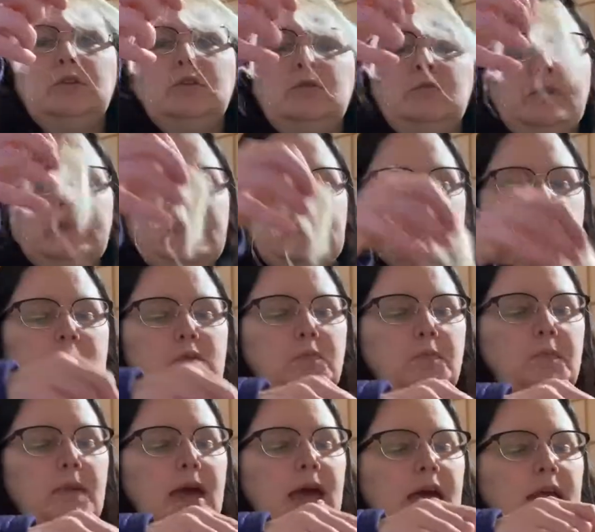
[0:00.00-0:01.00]
to
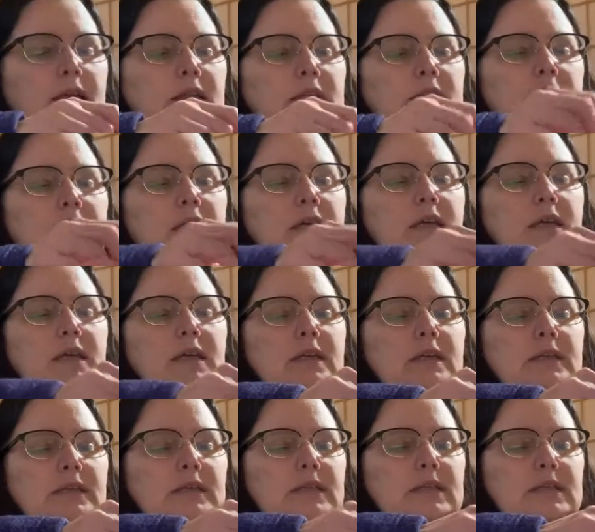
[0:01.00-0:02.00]
expect,
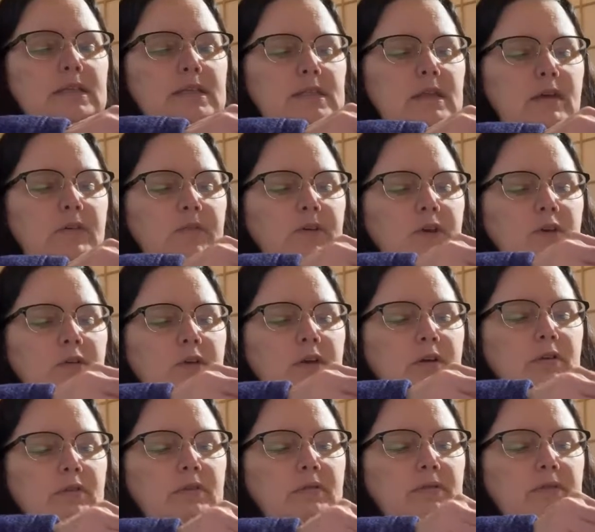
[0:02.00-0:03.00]
this stuff here
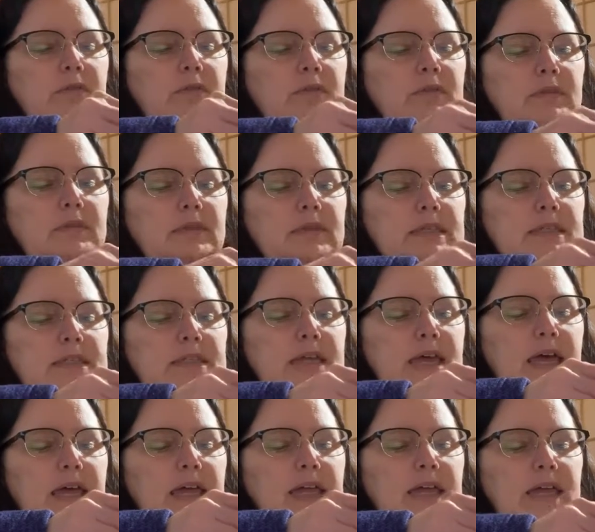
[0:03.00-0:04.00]
near this
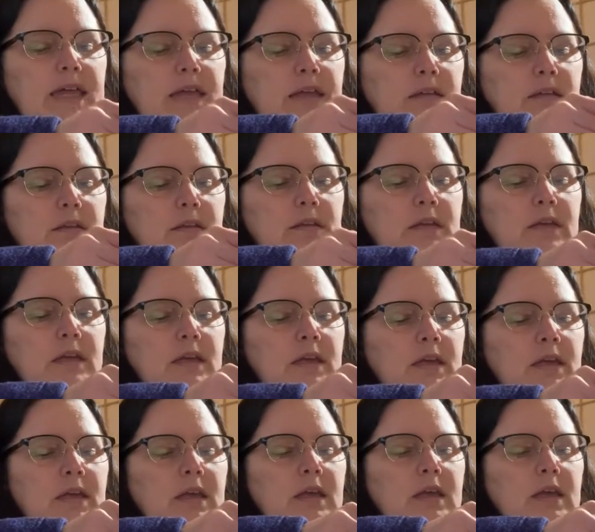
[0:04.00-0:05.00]
cut end
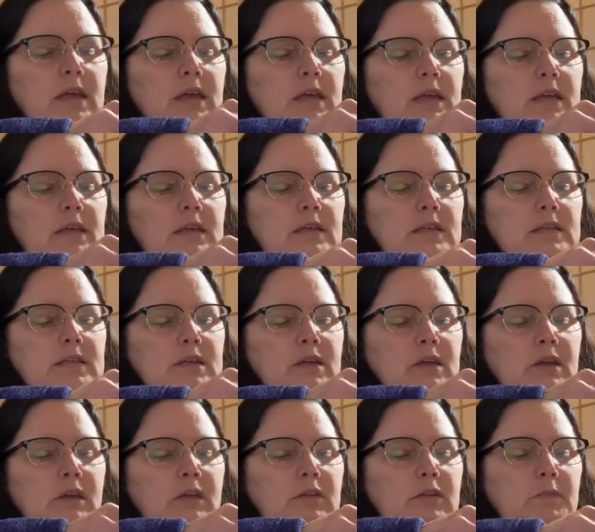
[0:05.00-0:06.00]
is
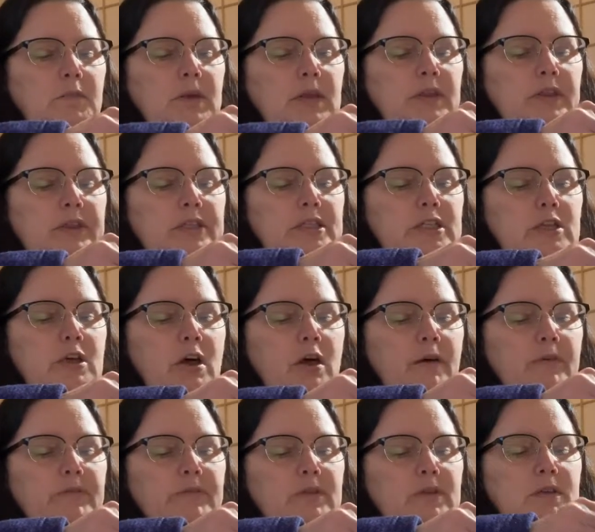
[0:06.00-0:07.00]
going to be the
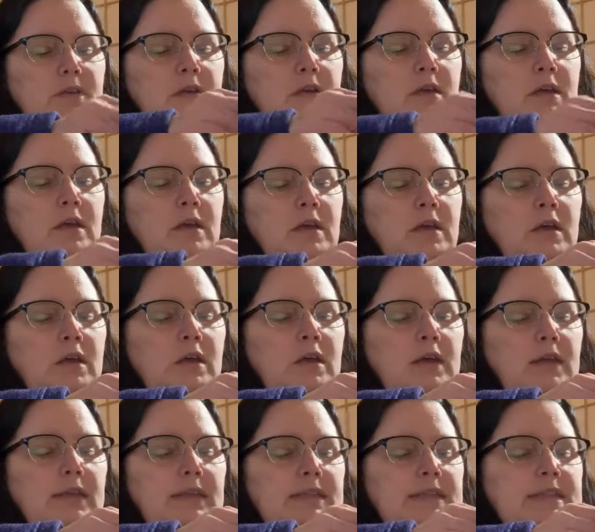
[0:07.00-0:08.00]
soft
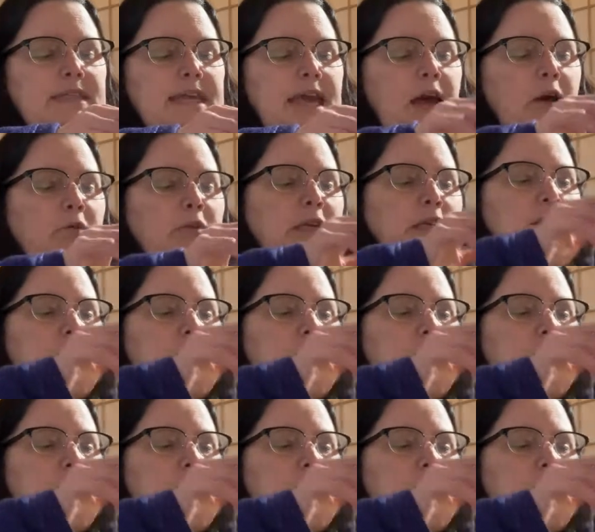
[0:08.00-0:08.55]
downy